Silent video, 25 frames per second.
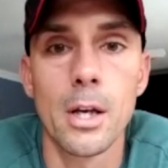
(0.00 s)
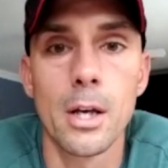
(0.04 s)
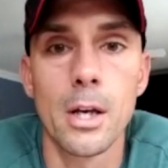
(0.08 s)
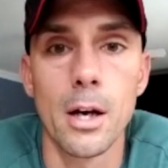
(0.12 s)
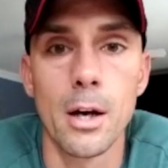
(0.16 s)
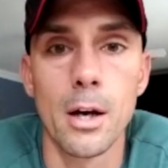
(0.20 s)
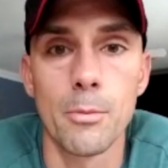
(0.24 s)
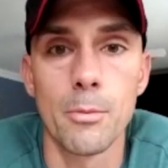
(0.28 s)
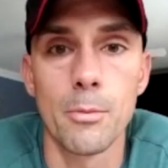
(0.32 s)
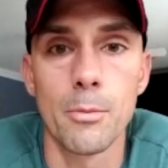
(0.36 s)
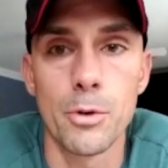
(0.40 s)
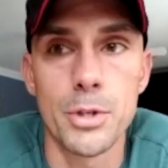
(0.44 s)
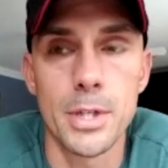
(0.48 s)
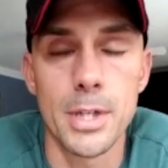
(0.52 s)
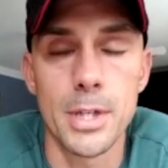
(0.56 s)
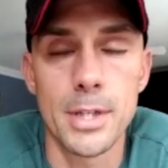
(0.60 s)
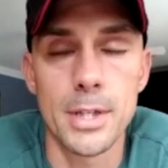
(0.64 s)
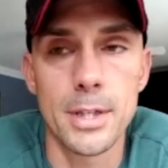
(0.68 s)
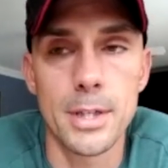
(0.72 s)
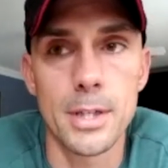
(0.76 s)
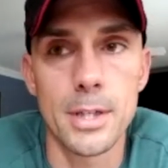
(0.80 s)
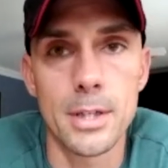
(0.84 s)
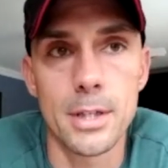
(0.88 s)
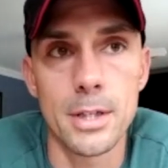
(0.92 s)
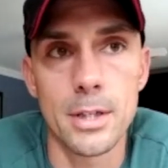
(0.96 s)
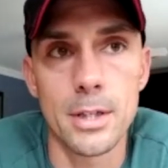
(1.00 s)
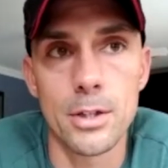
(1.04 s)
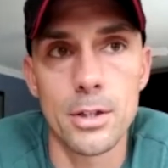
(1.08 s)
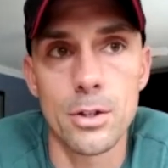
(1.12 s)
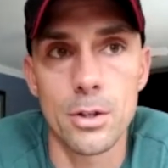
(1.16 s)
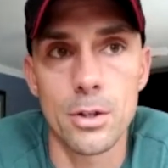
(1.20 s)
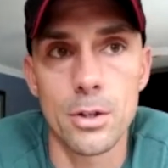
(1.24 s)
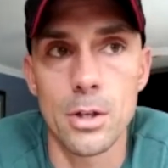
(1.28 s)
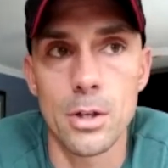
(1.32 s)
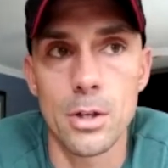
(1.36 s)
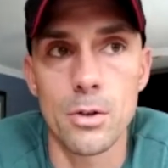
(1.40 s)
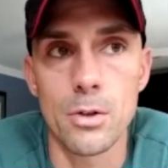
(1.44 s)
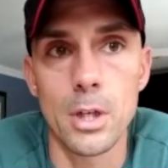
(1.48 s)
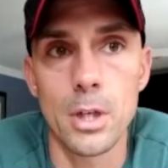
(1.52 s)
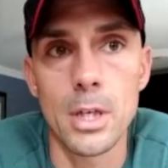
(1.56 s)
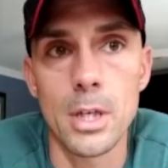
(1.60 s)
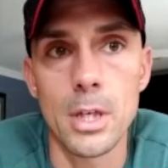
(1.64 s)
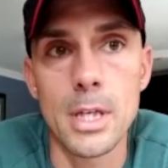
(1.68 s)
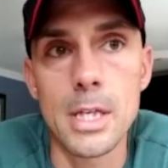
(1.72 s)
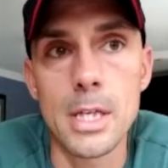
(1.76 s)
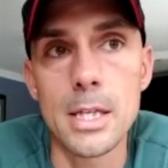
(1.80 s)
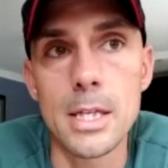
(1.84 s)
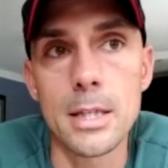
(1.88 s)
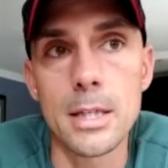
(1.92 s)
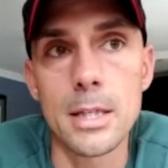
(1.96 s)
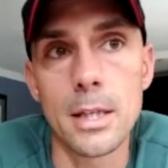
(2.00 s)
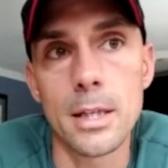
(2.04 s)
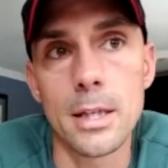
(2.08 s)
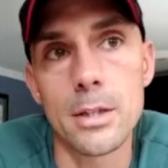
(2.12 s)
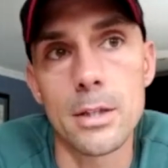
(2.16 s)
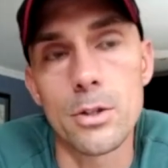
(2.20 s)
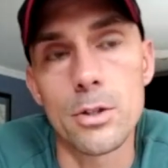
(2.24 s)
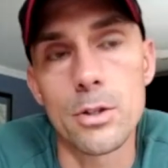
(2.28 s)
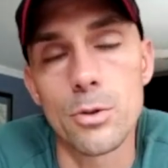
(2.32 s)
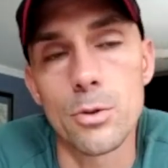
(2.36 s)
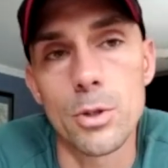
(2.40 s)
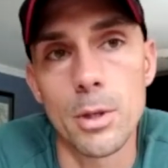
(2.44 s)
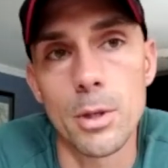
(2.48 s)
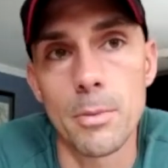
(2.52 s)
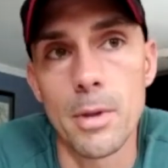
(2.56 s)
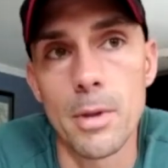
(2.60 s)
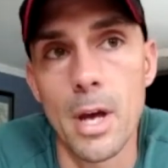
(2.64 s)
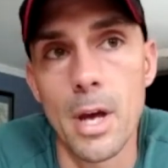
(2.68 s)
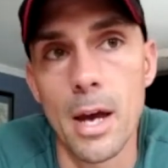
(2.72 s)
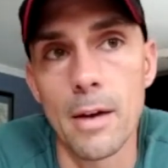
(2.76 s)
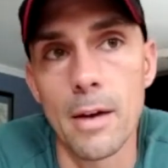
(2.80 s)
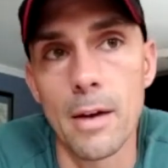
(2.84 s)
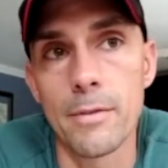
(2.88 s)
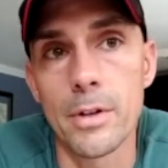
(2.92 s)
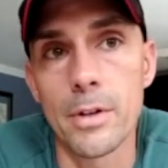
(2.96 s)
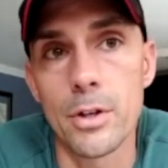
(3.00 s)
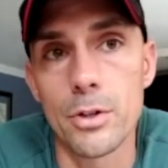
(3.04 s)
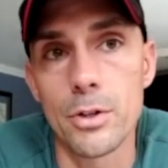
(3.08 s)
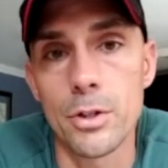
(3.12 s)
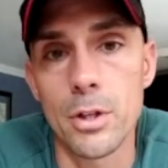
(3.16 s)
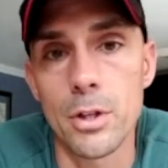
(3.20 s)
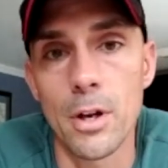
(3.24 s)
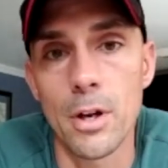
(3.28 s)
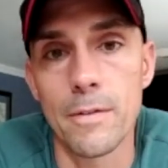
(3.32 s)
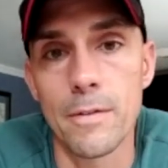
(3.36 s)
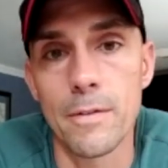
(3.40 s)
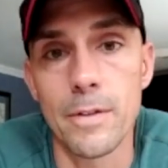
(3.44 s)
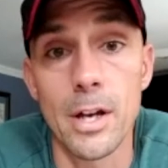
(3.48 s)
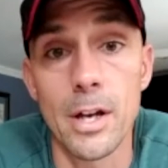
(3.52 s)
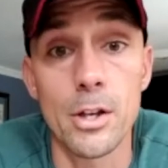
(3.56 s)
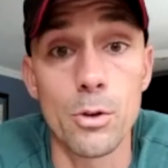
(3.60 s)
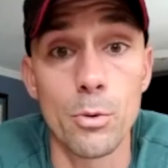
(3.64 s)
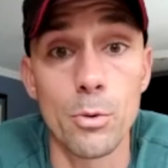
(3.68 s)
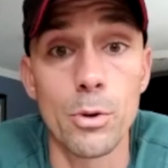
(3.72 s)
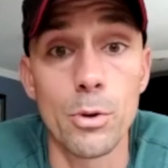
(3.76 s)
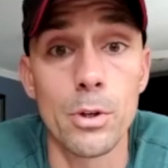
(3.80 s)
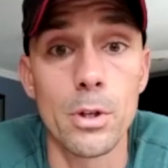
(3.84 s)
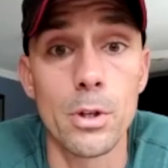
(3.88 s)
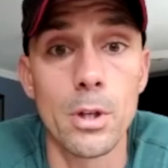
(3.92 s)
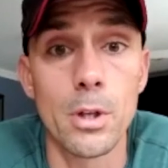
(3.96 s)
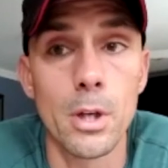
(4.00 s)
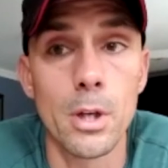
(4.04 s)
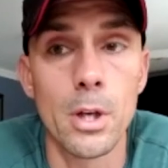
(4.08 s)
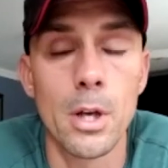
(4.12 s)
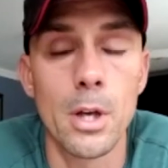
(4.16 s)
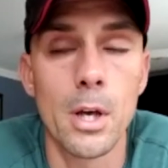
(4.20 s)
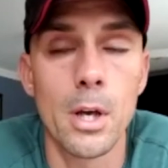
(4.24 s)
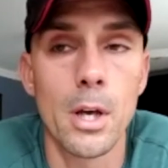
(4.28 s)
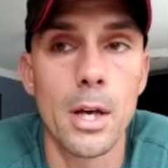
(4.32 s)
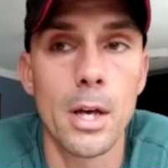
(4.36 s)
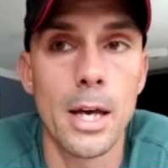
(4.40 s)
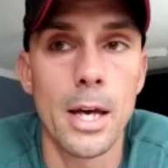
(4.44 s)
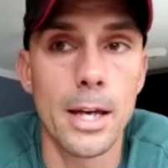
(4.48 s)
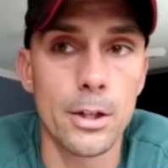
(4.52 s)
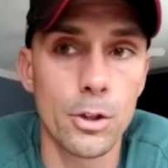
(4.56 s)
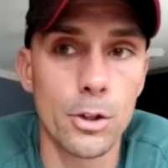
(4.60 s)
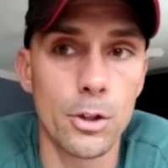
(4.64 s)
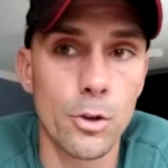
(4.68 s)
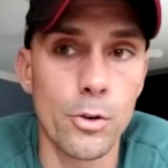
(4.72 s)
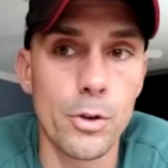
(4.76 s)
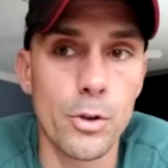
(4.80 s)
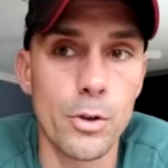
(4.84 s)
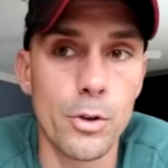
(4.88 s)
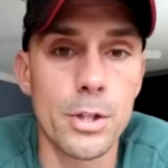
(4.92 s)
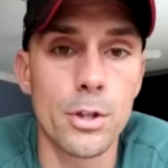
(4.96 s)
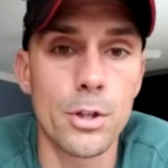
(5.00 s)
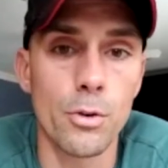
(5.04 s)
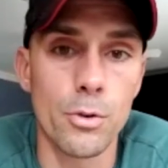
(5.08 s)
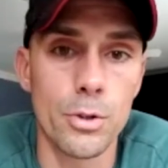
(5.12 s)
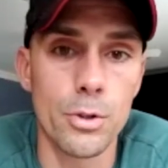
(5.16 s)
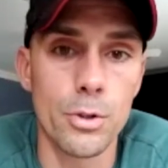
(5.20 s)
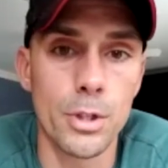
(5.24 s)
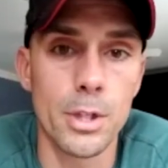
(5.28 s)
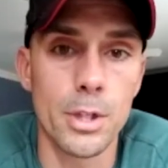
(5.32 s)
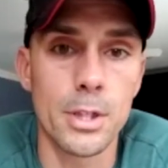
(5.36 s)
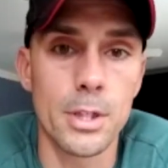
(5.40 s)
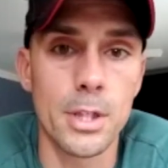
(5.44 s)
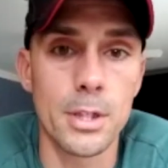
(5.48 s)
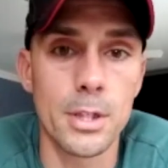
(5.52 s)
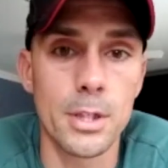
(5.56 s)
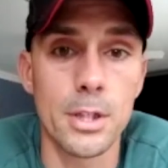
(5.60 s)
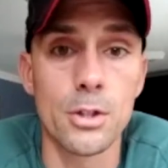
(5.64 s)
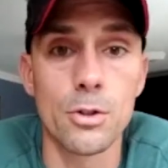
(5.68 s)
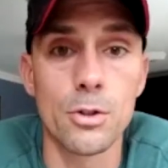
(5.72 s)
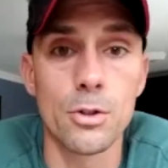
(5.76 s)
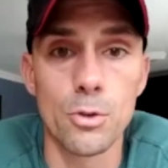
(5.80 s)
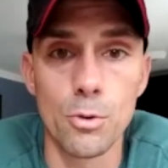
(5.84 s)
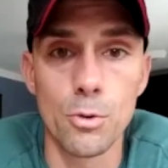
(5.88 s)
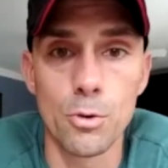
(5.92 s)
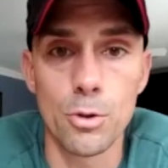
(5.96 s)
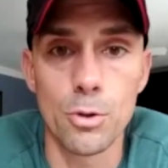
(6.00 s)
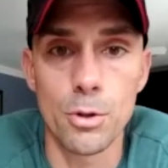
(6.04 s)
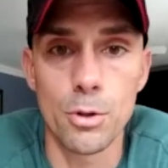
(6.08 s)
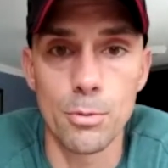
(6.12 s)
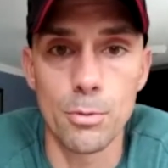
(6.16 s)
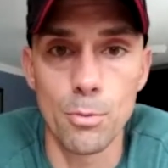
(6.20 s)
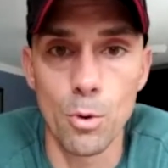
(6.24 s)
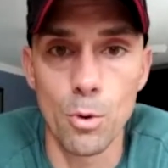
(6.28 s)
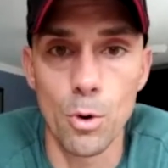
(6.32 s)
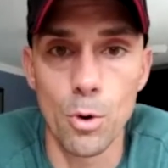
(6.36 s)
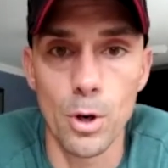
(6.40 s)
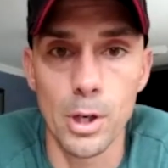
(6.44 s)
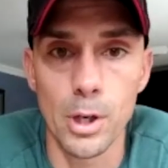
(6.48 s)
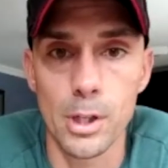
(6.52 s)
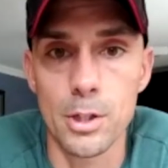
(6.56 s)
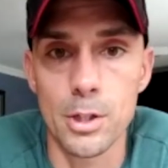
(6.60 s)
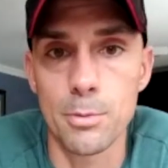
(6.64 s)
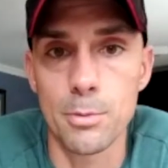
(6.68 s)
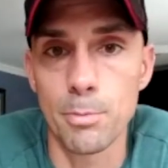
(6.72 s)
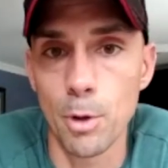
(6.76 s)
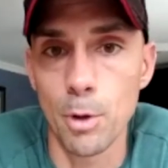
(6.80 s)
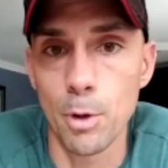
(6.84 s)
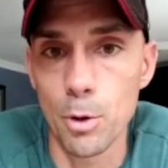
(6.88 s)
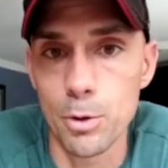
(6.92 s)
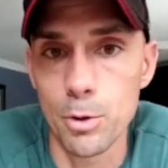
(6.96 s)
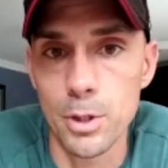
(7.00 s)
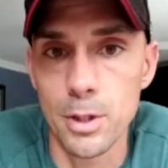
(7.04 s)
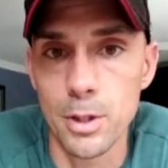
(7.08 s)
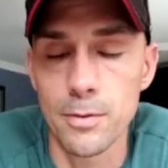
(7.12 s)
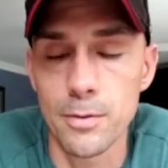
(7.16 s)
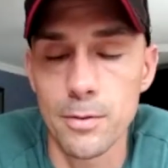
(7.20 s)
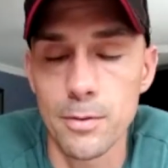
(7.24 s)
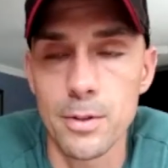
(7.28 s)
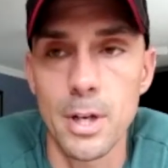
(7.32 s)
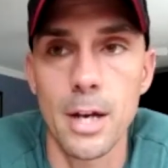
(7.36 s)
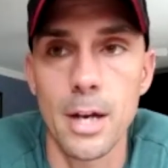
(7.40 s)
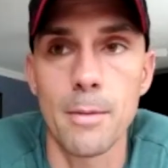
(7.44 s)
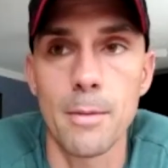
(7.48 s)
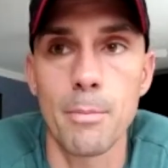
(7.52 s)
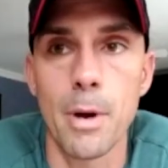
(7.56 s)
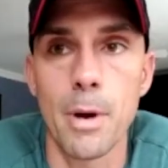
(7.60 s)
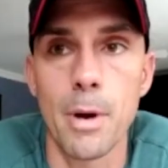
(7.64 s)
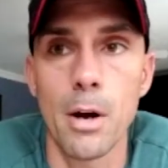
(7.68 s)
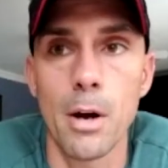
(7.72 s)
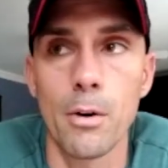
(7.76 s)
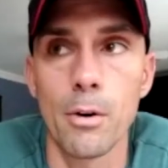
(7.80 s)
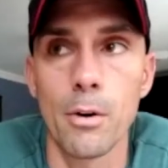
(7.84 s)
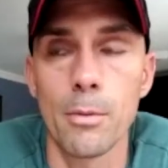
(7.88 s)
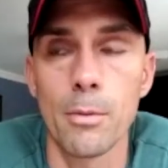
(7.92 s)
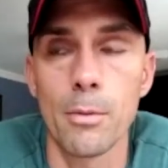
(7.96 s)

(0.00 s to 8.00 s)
resistances, so that you can ease into some of the heavier stuff that you would increase the resistance and do some more explosive type power.